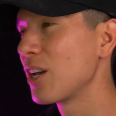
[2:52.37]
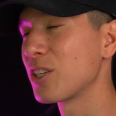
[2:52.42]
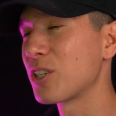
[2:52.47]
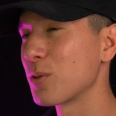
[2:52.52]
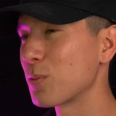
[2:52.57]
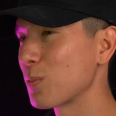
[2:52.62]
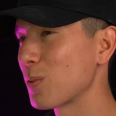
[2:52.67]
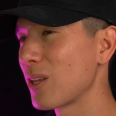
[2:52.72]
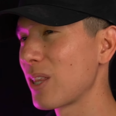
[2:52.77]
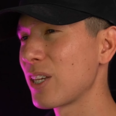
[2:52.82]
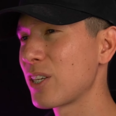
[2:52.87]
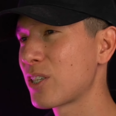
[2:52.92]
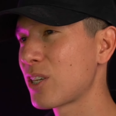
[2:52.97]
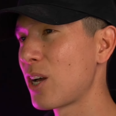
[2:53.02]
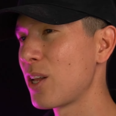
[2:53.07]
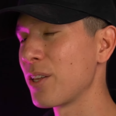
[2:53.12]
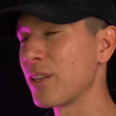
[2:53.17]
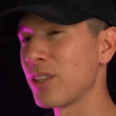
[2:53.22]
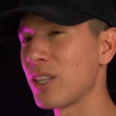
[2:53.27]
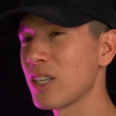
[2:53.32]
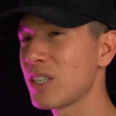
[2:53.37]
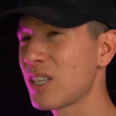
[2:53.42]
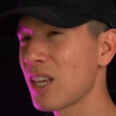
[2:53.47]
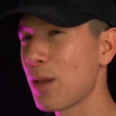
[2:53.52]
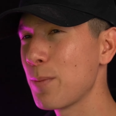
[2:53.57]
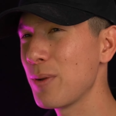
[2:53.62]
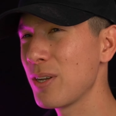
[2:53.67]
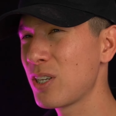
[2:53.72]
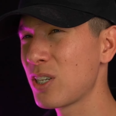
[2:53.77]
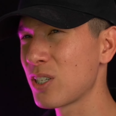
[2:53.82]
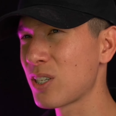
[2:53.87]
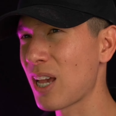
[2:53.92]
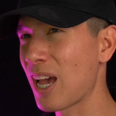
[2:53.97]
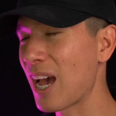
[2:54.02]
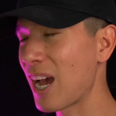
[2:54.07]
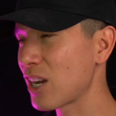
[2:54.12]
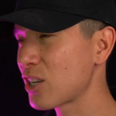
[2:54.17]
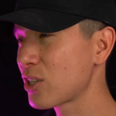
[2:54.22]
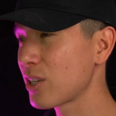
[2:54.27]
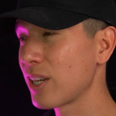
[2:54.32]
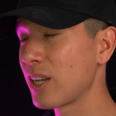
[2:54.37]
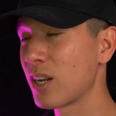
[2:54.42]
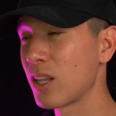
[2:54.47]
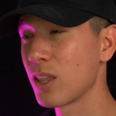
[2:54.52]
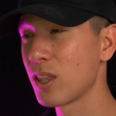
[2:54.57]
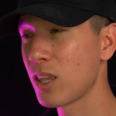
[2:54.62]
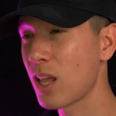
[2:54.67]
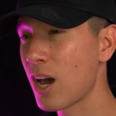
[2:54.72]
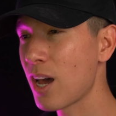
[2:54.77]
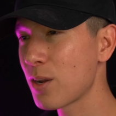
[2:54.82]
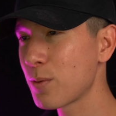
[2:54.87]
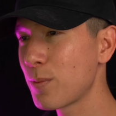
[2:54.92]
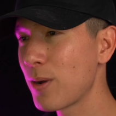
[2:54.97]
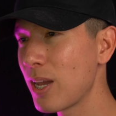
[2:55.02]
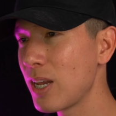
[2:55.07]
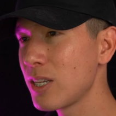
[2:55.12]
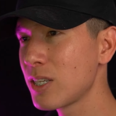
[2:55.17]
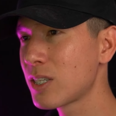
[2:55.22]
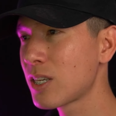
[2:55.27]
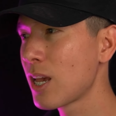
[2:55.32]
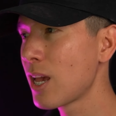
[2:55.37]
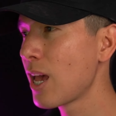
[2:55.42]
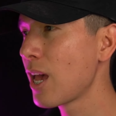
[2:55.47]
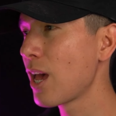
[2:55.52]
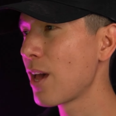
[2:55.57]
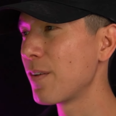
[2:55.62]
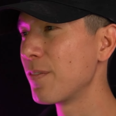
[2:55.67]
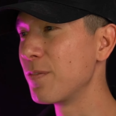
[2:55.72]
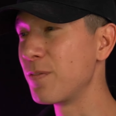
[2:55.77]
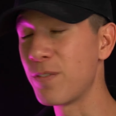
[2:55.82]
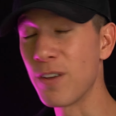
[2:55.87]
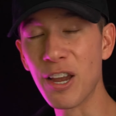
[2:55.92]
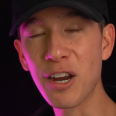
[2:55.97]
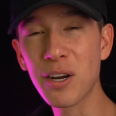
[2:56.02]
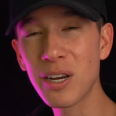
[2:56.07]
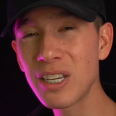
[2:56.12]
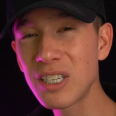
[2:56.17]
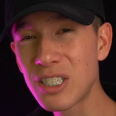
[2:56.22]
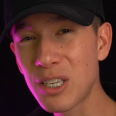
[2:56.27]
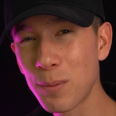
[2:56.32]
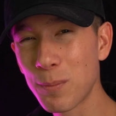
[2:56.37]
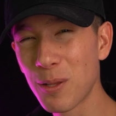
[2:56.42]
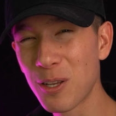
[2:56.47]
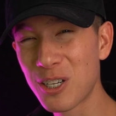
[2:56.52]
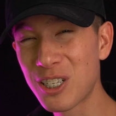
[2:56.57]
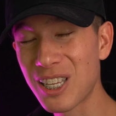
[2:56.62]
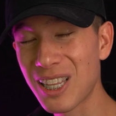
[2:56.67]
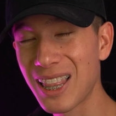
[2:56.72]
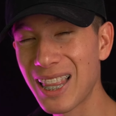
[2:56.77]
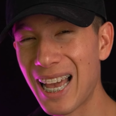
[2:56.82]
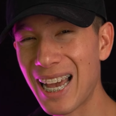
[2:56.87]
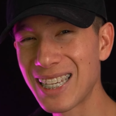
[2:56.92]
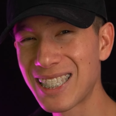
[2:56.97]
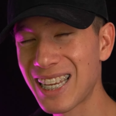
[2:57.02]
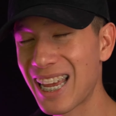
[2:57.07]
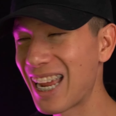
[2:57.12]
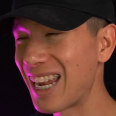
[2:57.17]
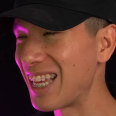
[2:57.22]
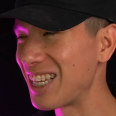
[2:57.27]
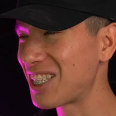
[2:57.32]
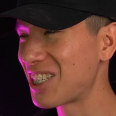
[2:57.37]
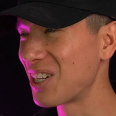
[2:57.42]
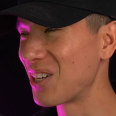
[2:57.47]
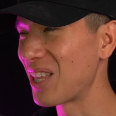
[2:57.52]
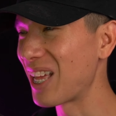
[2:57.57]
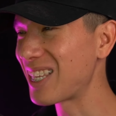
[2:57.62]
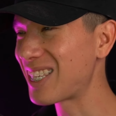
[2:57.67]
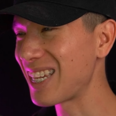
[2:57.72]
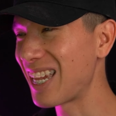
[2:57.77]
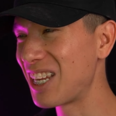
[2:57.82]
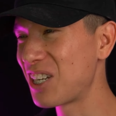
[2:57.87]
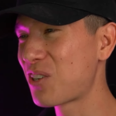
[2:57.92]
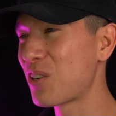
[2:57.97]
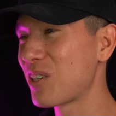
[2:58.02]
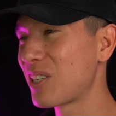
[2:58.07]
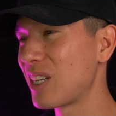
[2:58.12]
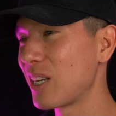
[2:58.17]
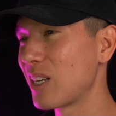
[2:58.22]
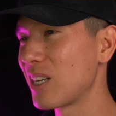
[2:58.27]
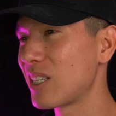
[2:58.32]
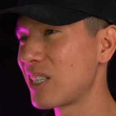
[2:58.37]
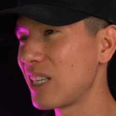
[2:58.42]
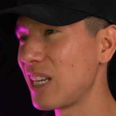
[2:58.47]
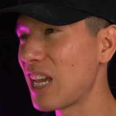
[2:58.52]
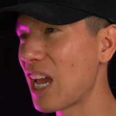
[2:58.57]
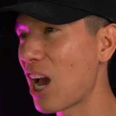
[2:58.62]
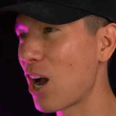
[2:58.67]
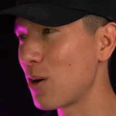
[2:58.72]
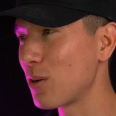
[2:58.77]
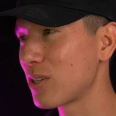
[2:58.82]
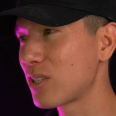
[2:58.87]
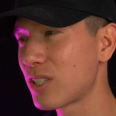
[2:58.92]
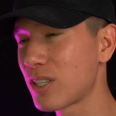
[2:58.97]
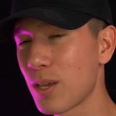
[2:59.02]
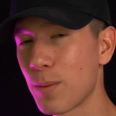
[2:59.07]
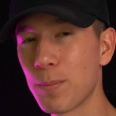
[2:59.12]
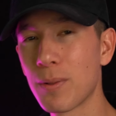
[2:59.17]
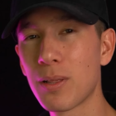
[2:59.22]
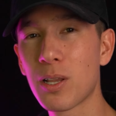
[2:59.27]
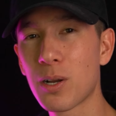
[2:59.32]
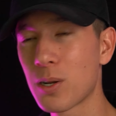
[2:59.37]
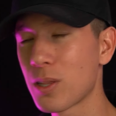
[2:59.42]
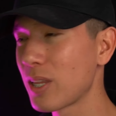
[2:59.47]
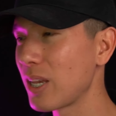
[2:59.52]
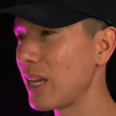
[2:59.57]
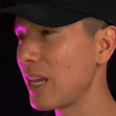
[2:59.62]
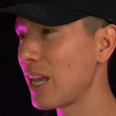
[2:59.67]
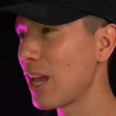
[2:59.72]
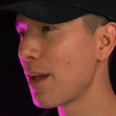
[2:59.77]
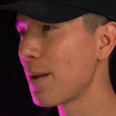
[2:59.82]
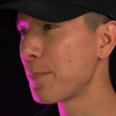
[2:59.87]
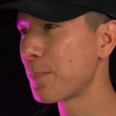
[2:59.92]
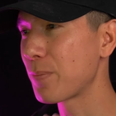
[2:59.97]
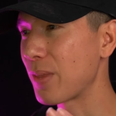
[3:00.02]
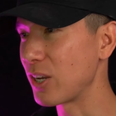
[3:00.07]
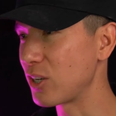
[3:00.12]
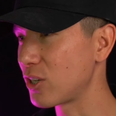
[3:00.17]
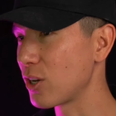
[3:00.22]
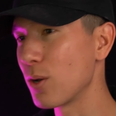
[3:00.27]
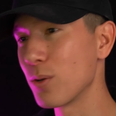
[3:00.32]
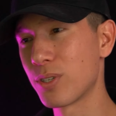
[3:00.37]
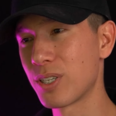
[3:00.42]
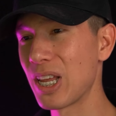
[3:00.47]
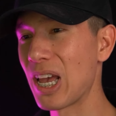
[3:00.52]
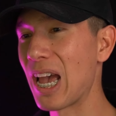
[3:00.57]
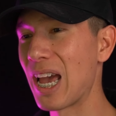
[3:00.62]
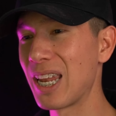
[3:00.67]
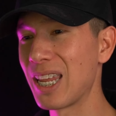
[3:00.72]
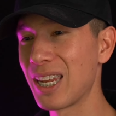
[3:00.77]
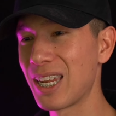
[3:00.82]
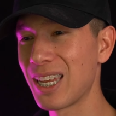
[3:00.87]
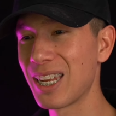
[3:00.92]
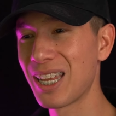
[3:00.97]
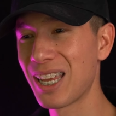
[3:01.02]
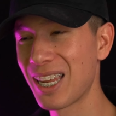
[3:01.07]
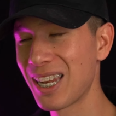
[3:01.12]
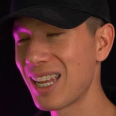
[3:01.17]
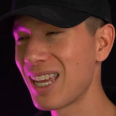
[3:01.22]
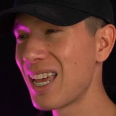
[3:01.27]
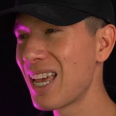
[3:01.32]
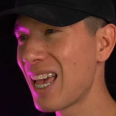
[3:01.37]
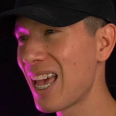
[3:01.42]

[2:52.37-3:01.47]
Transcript: So really solid. This image is actually in a lot of ways very similar to the last edit. So that's interesting to see how similarly they chose to edit it in.